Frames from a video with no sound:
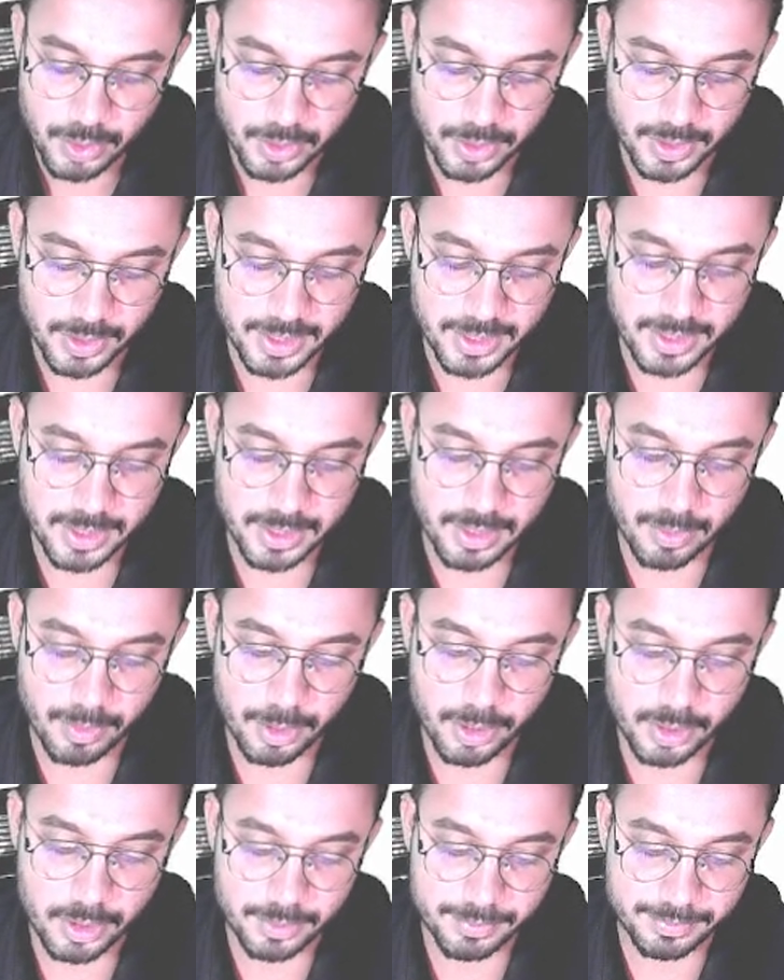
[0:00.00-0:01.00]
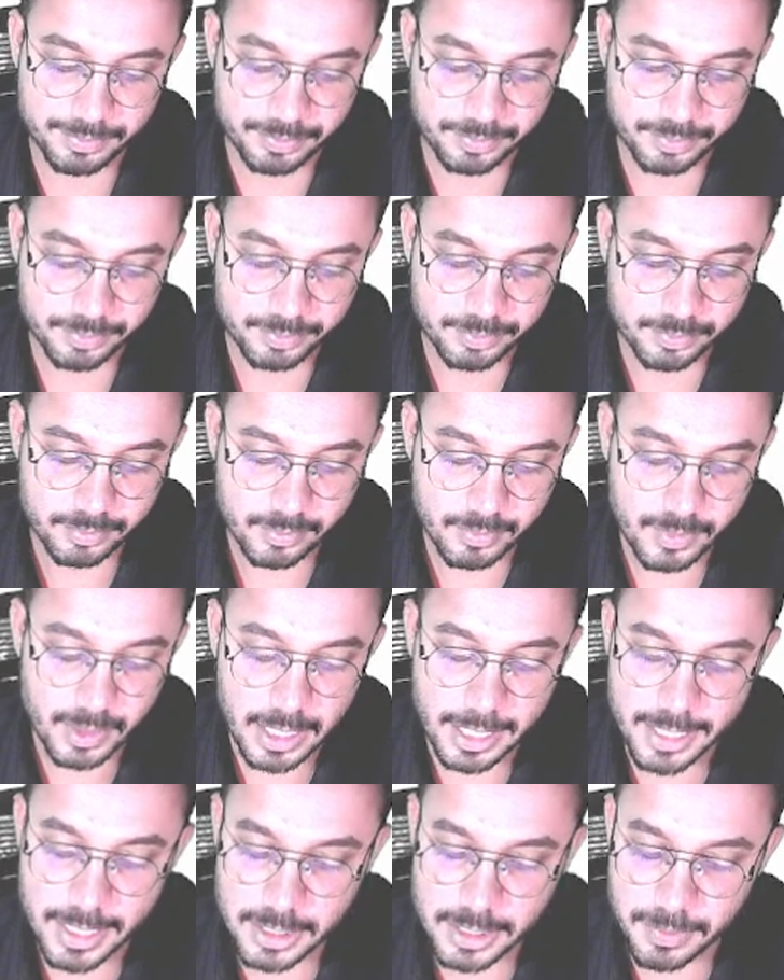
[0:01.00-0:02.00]
So this is about
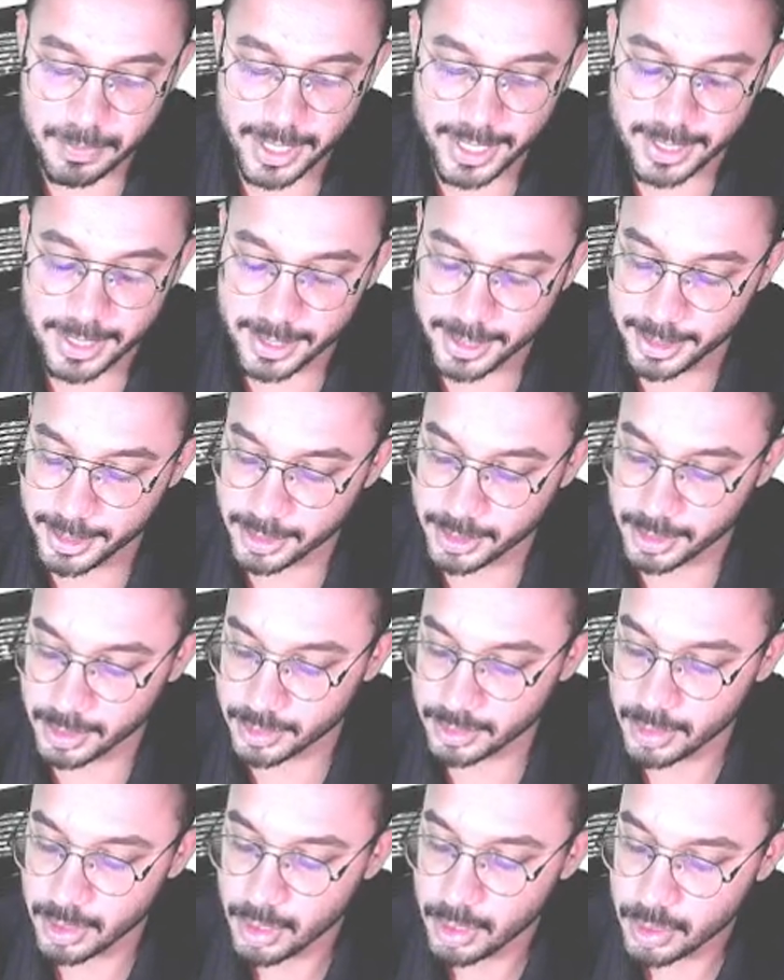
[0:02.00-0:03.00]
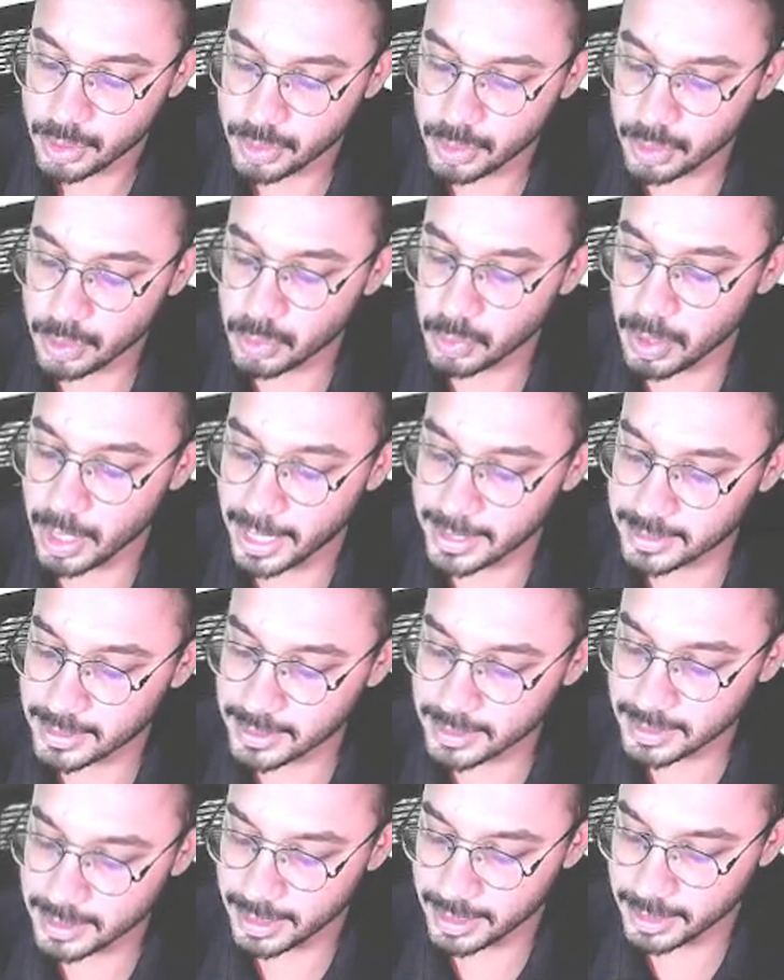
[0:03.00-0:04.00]
respiratory distress. So to
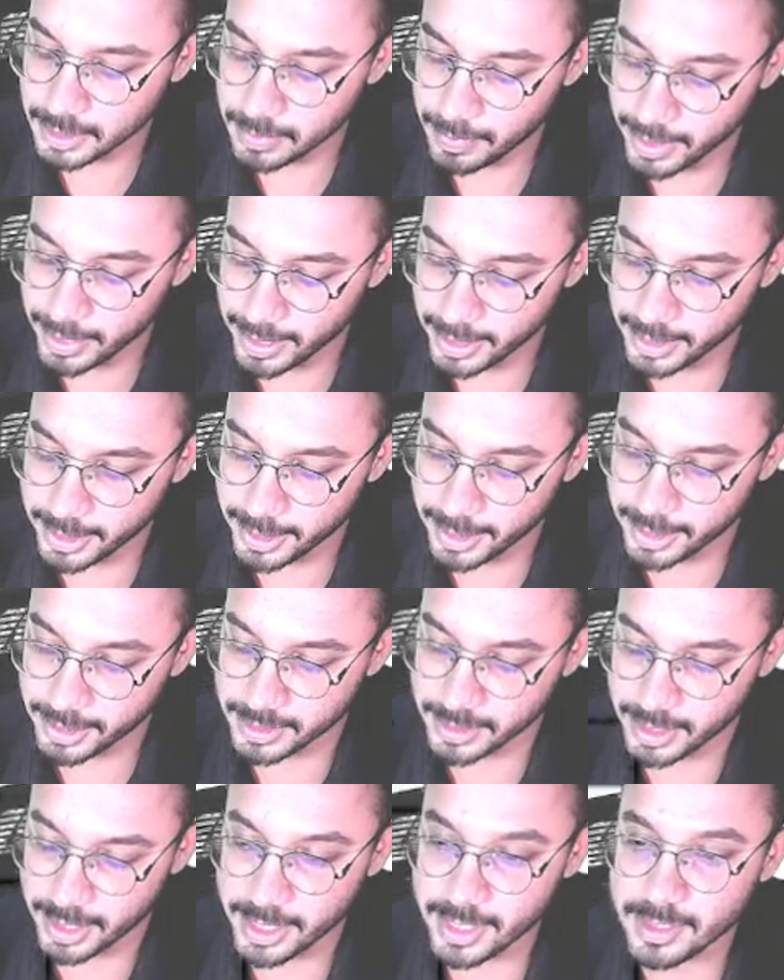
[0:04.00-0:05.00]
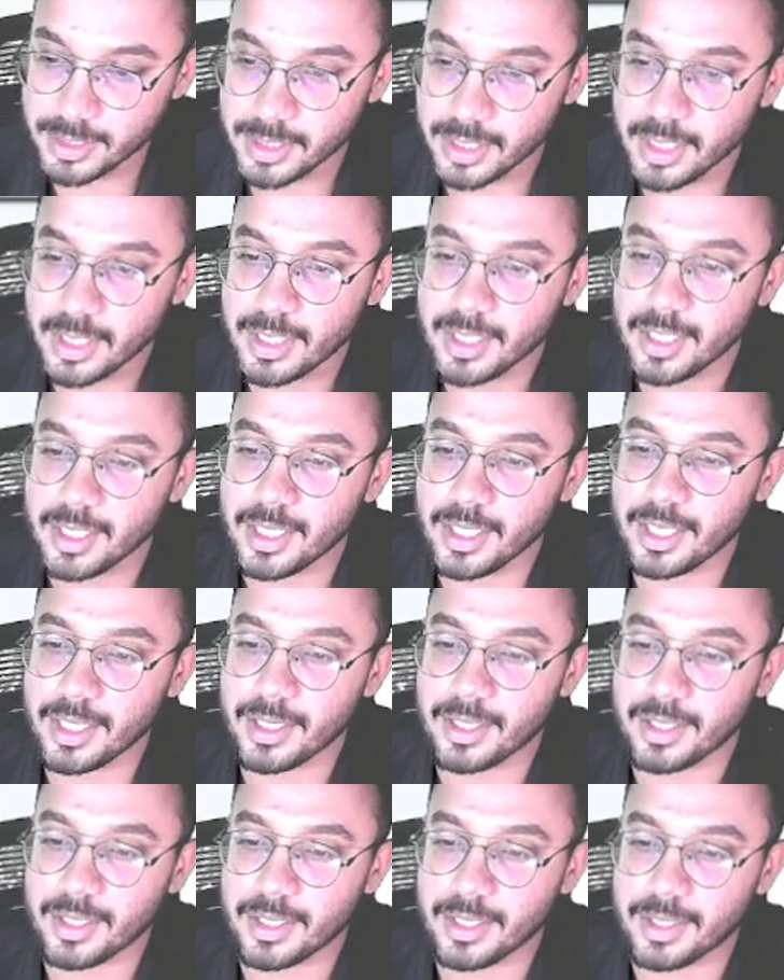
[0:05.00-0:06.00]
assess the respiratory distress in
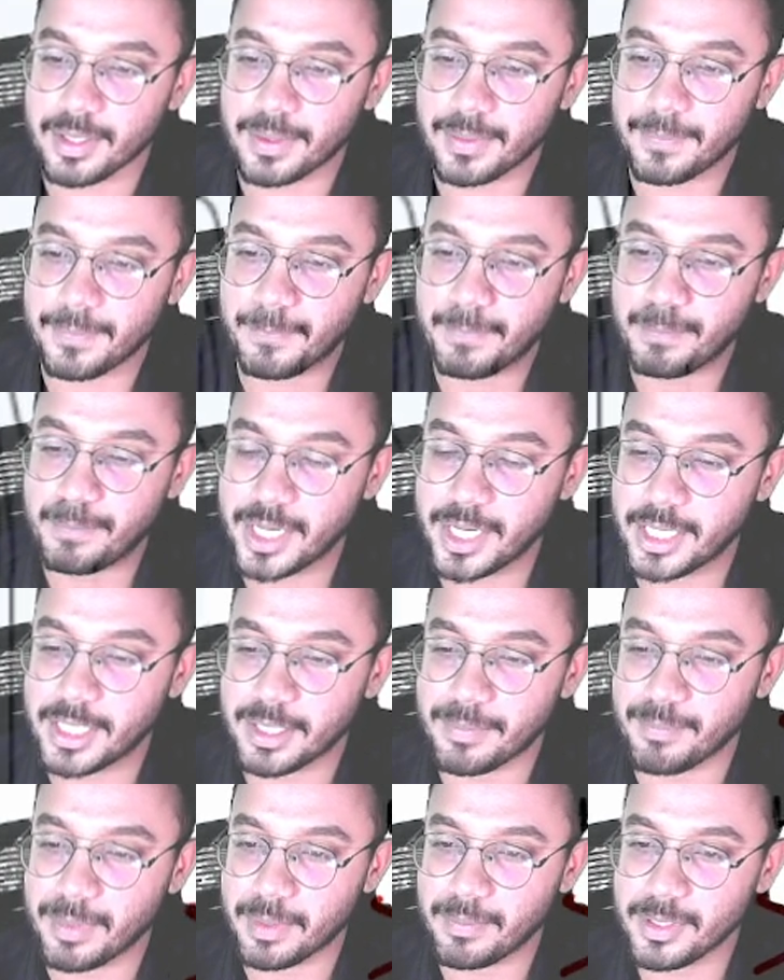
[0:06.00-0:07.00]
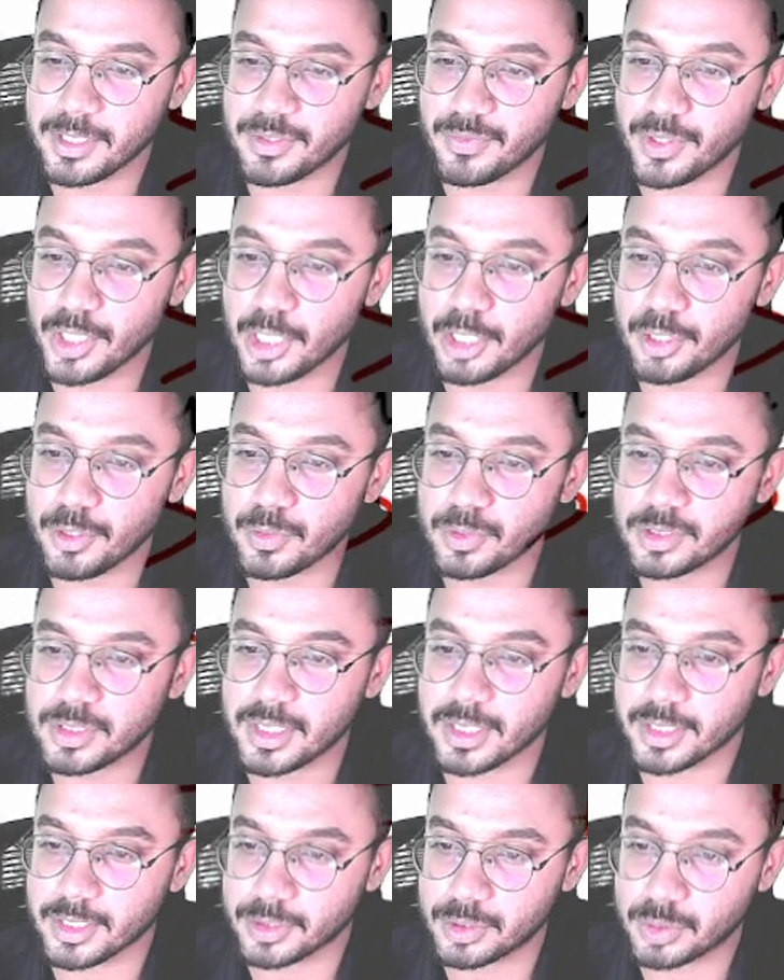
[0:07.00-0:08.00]
an preterm babies, we will use
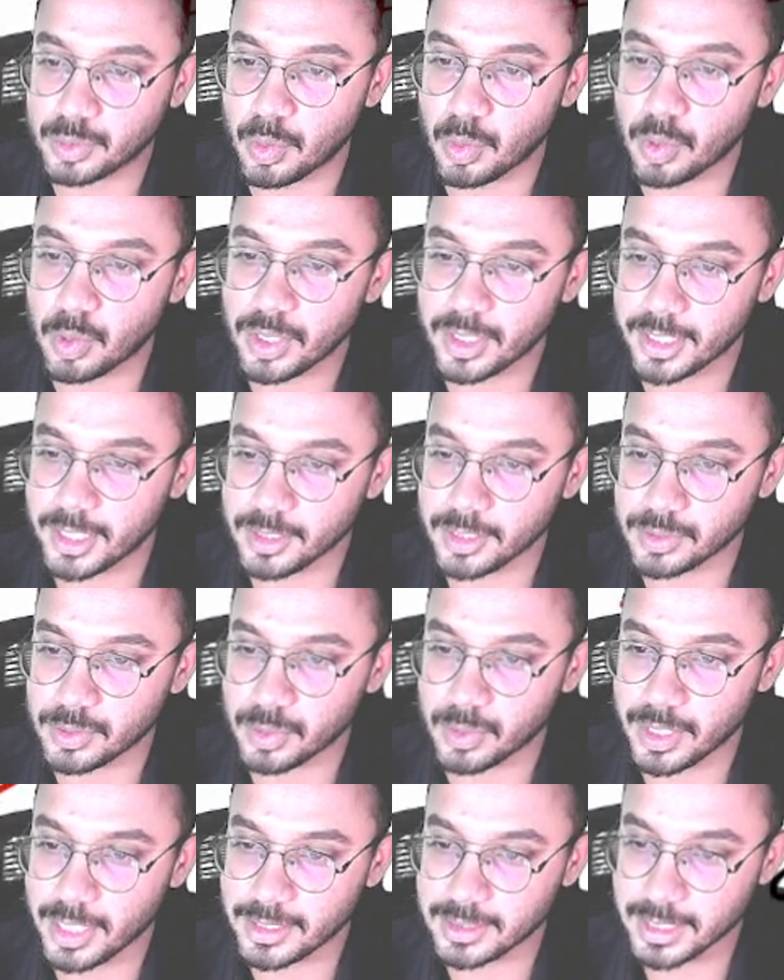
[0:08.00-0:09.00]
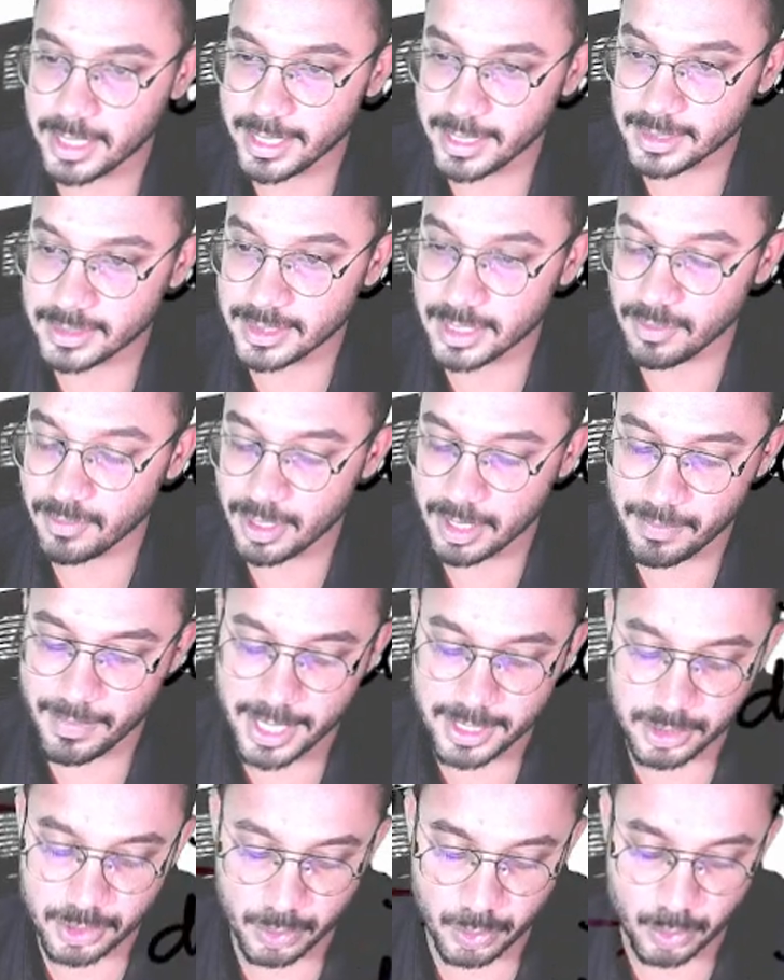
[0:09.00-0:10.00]
the score that is known as like
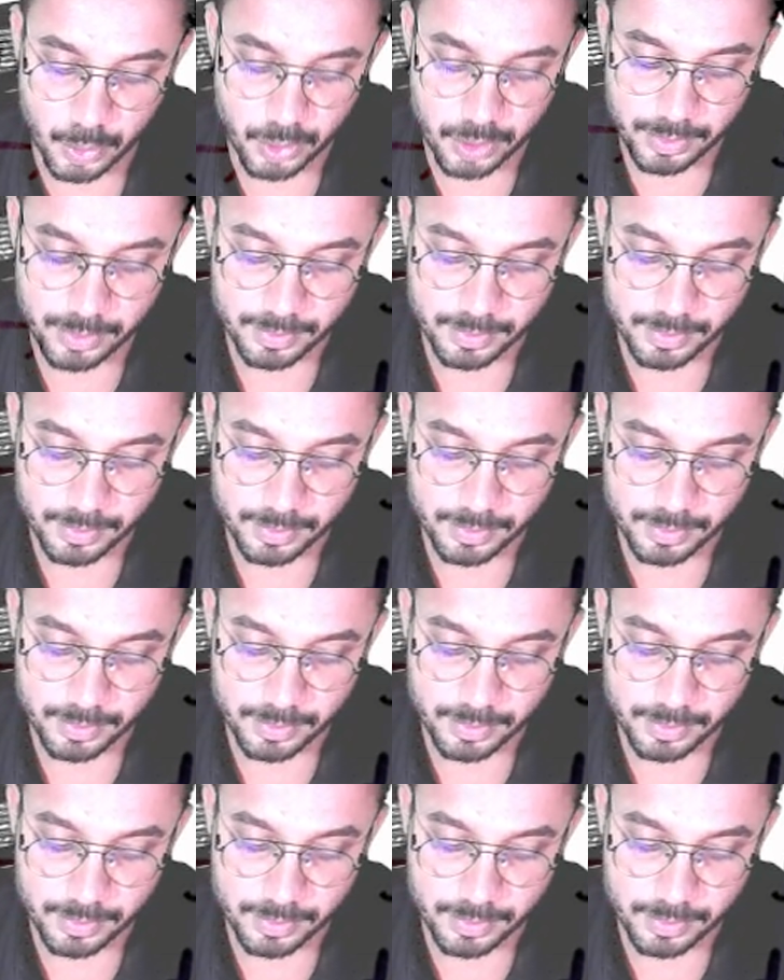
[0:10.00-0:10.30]
Silverman score.